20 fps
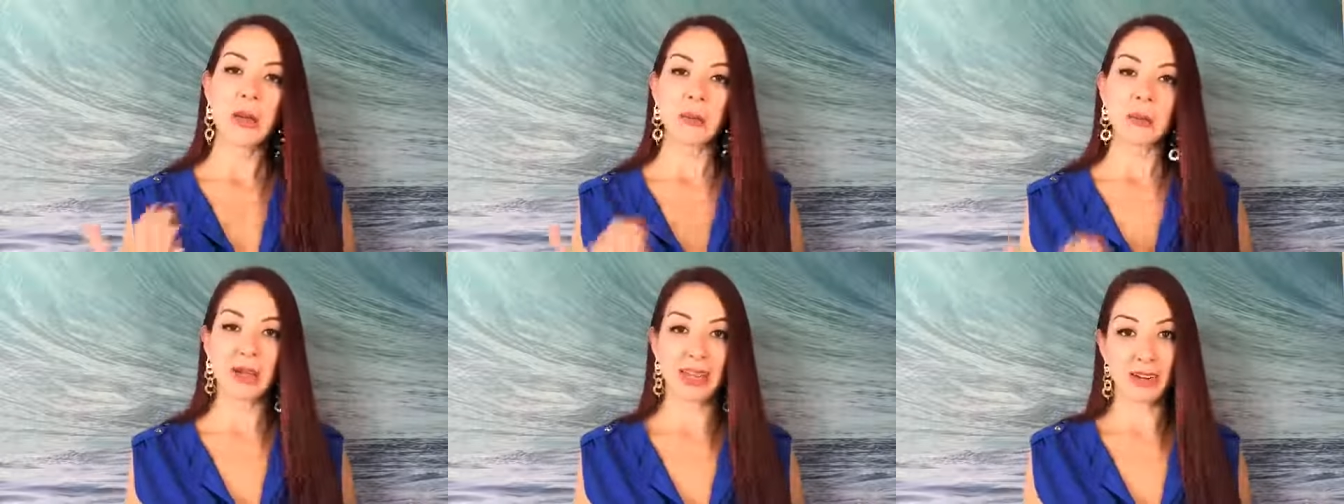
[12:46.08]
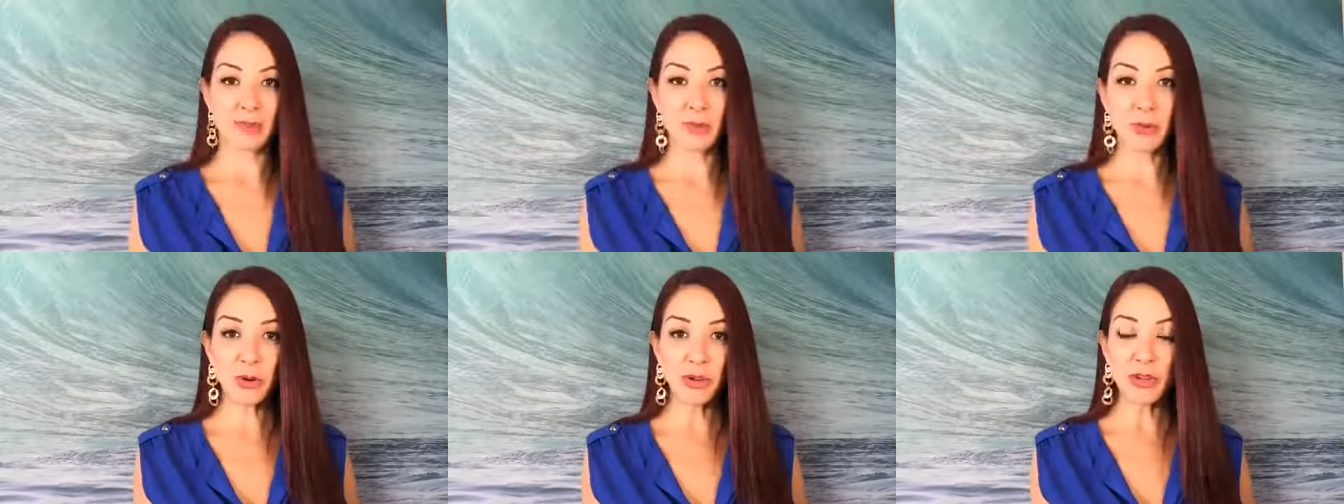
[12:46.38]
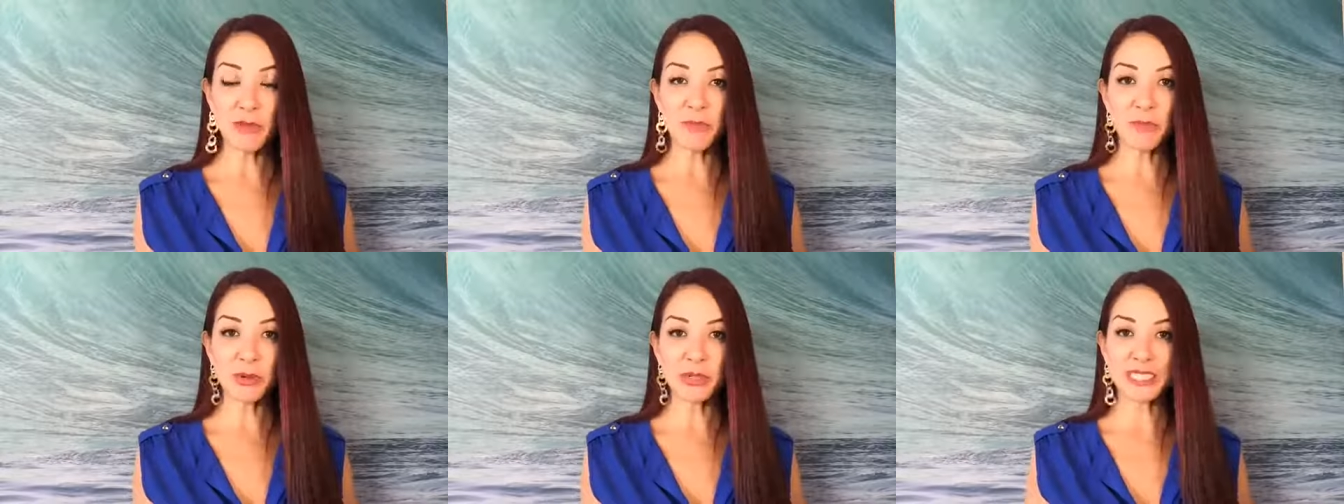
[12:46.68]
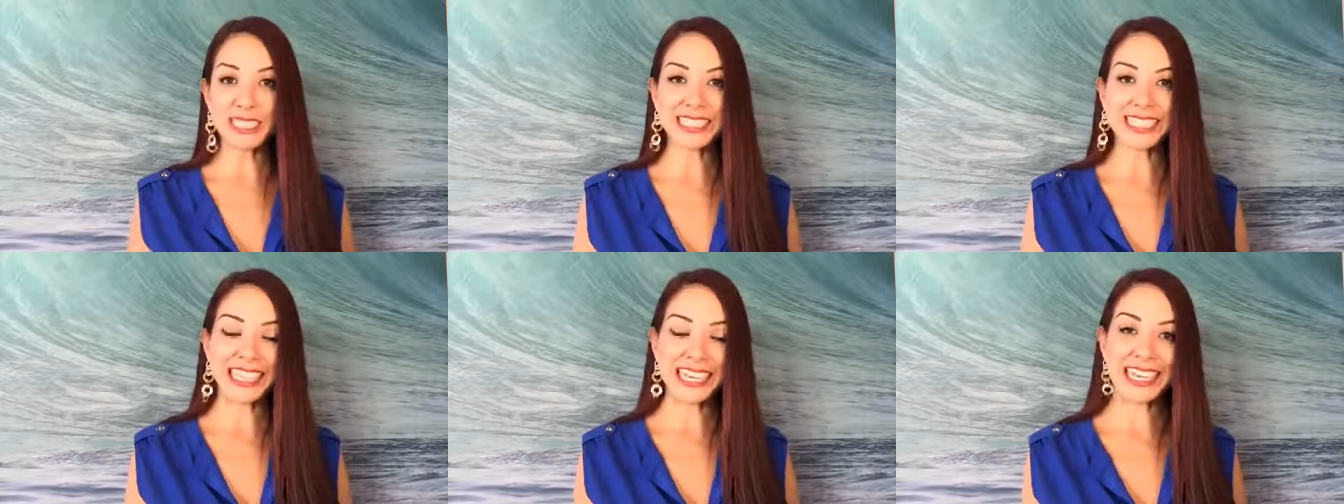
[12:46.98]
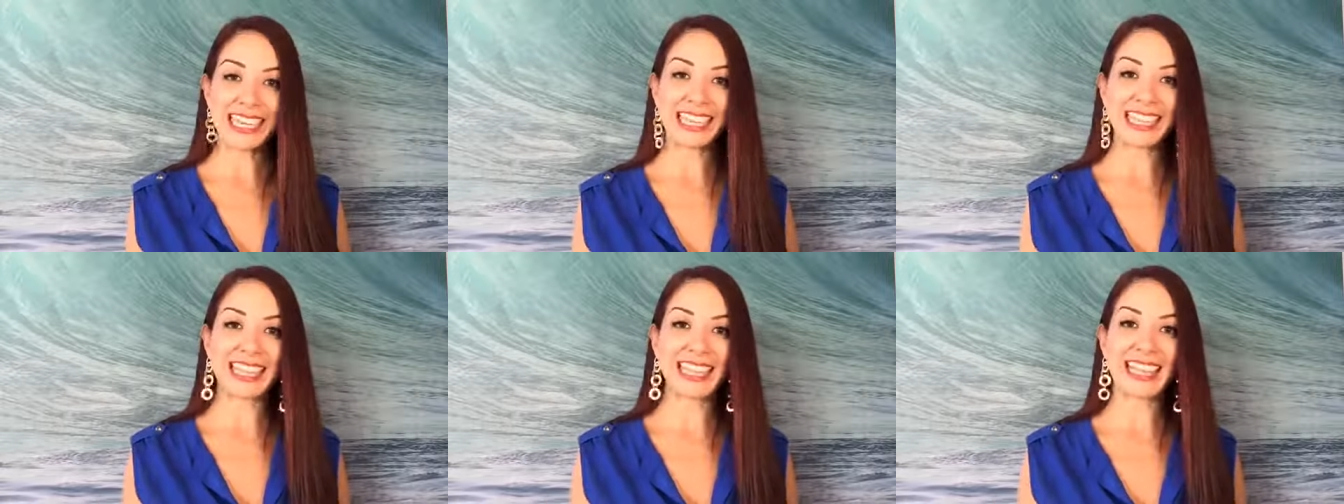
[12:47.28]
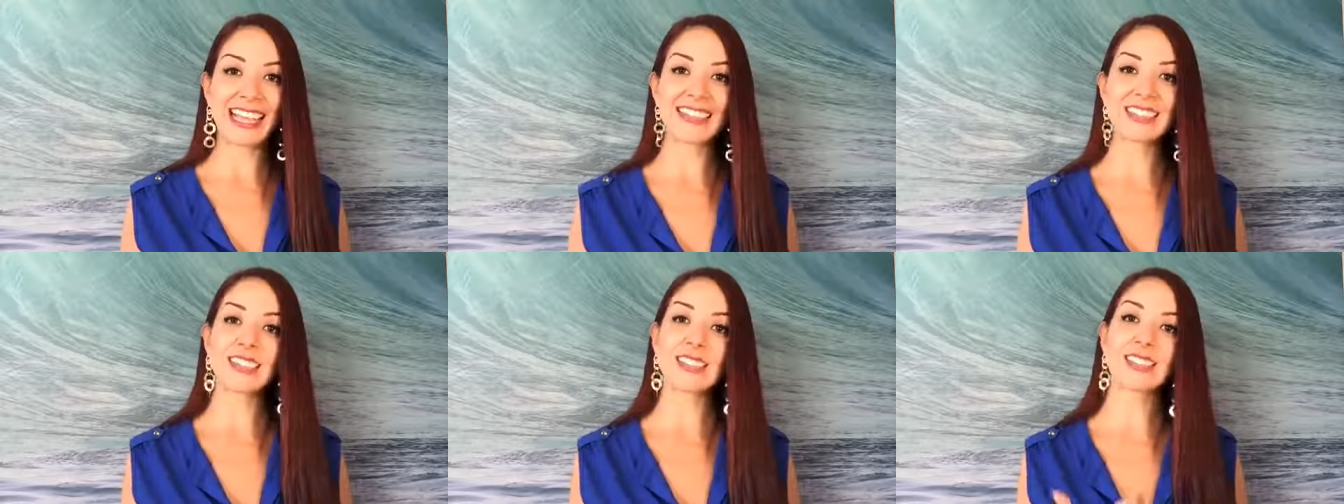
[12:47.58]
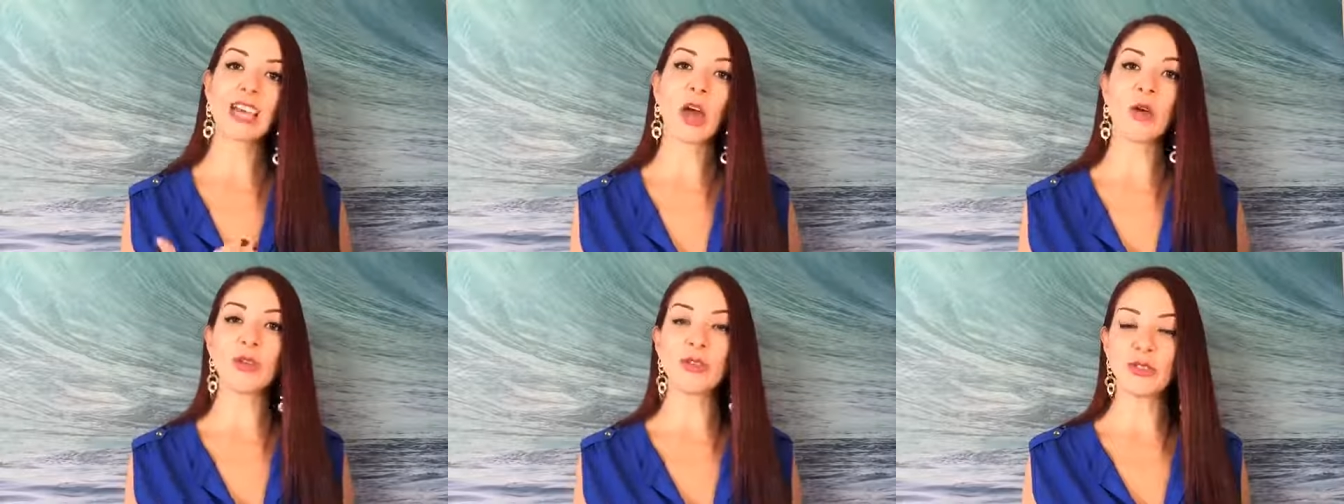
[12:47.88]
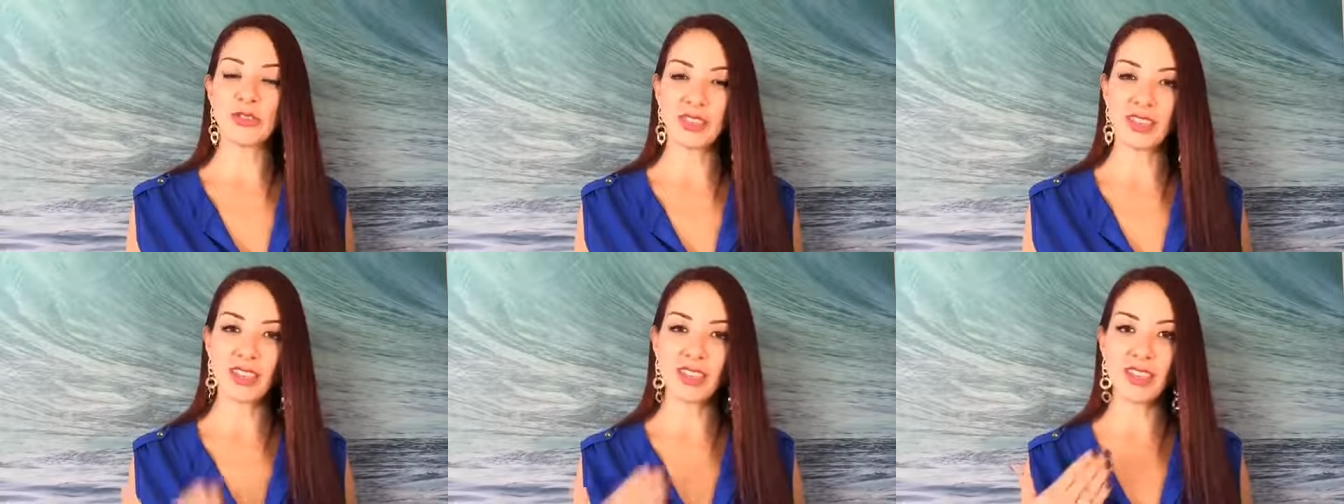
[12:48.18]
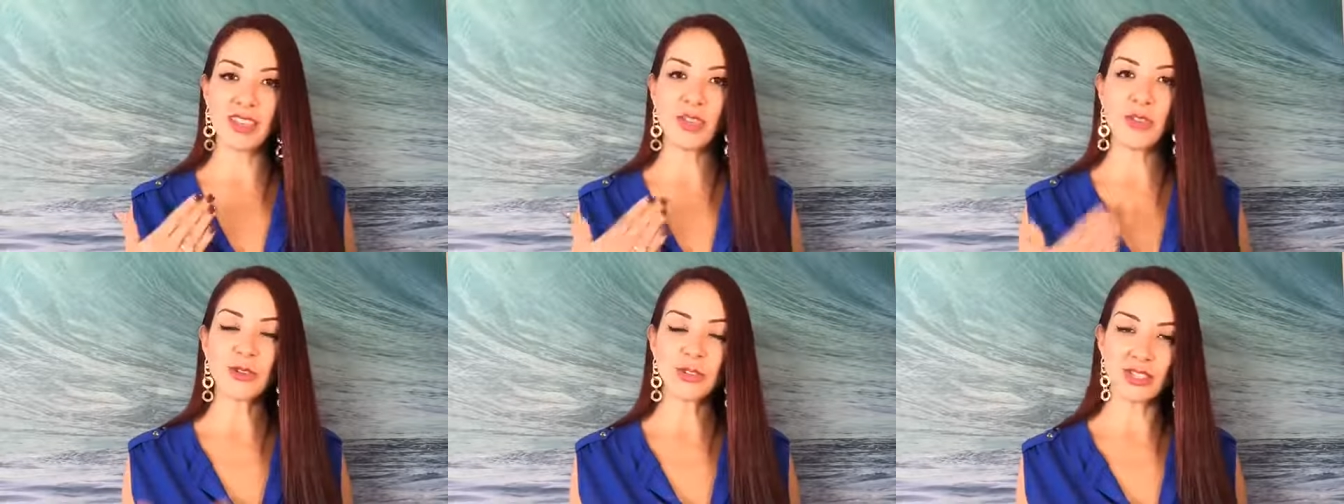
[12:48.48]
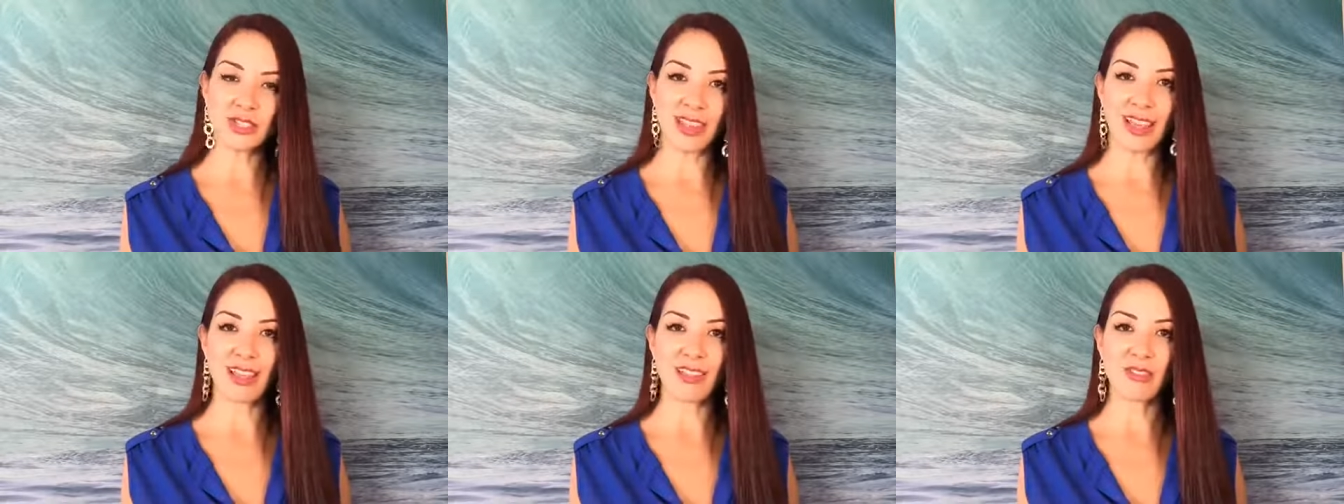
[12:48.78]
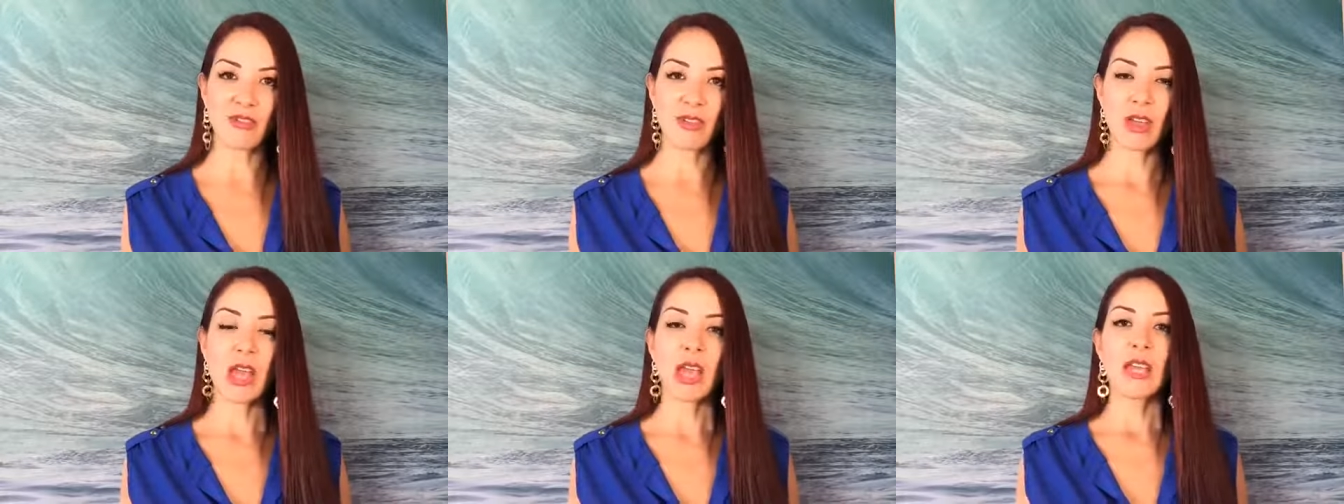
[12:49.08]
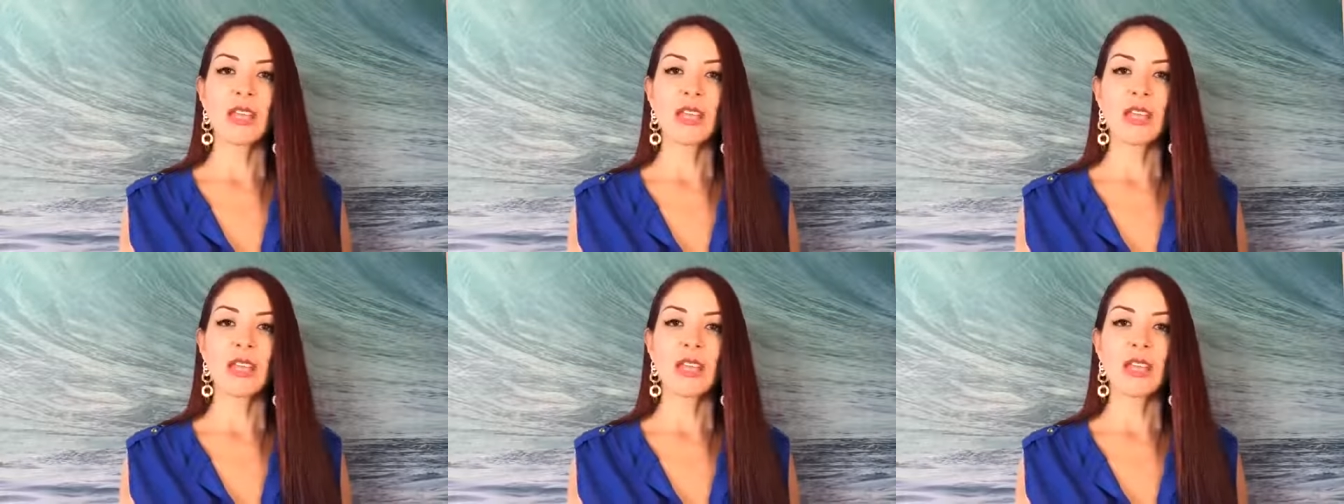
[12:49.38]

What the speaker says: But more important than anything else is how you see yourself.